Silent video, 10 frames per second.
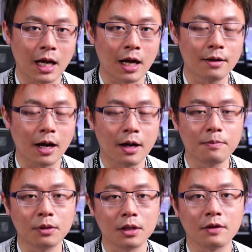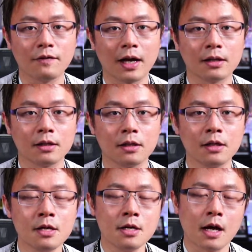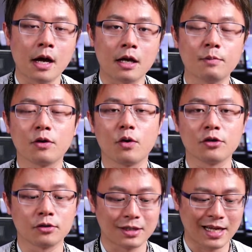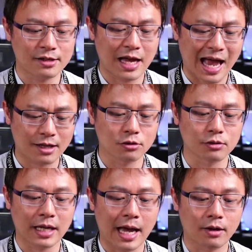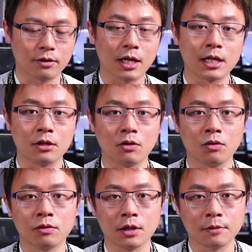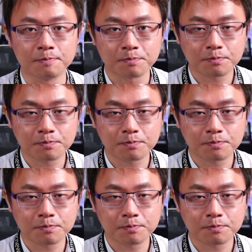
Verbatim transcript: I believe that the immigration is actually allocating all the